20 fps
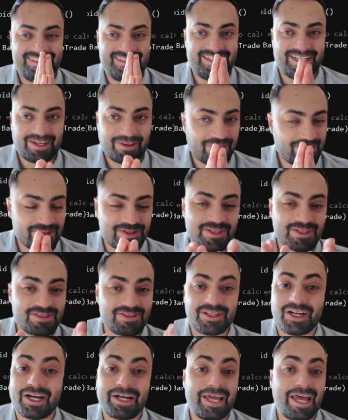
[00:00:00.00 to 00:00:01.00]
Yeah, this is
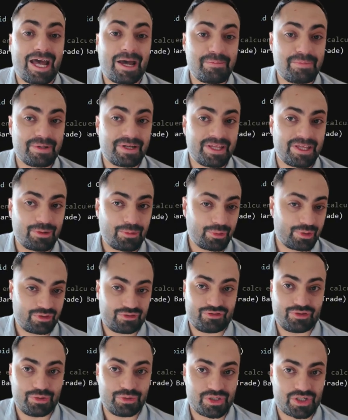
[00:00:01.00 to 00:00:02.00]
not happening
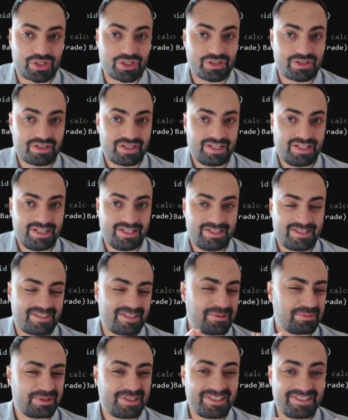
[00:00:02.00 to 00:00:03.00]
with futures.
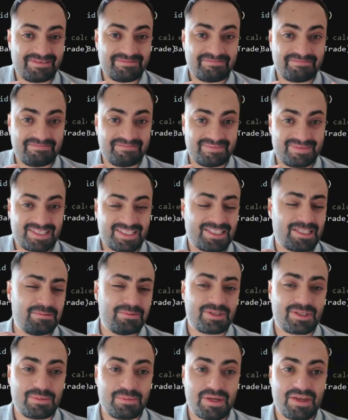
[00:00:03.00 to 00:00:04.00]
Something
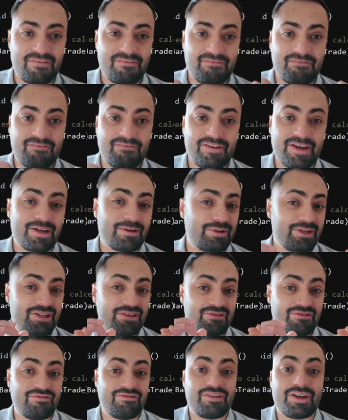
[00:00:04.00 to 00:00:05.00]
seems to be
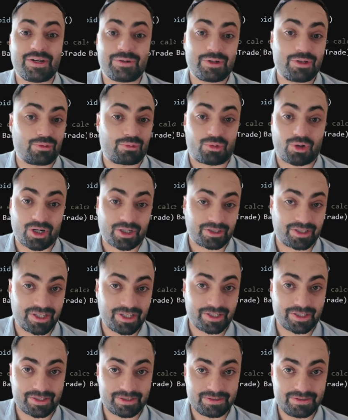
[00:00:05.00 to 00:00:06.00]
very, very wrong
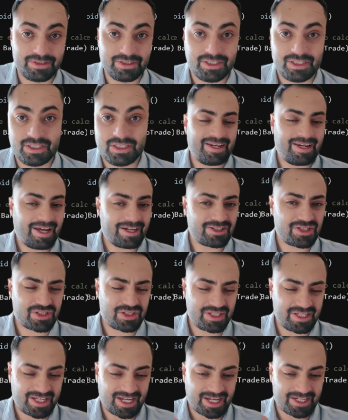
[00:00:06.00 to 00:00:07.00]
here. And
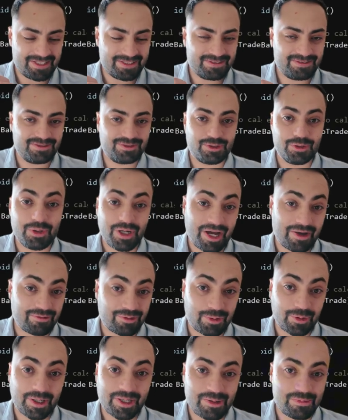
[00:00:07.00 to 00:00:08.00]
actually, I do
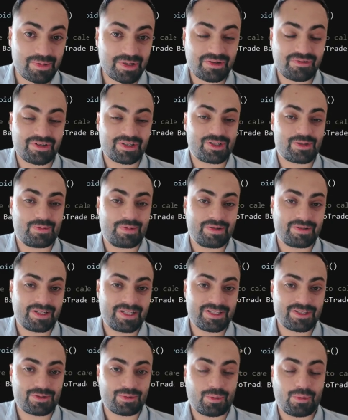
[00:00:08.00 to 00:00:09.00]
have quite a bit of
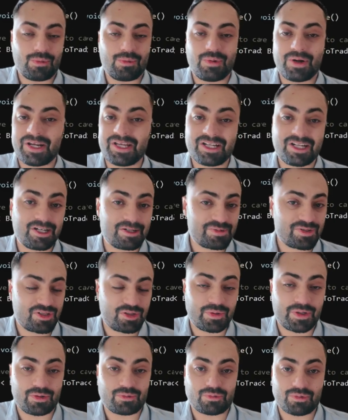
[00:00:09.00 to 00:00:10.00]
experience when it comes
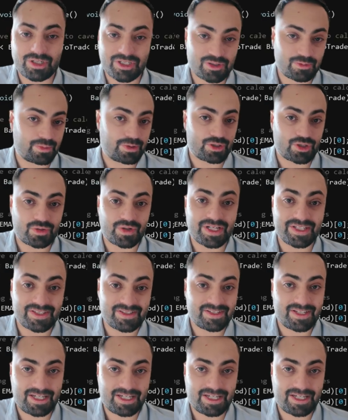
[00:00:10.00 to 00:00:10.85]
to a risk per trade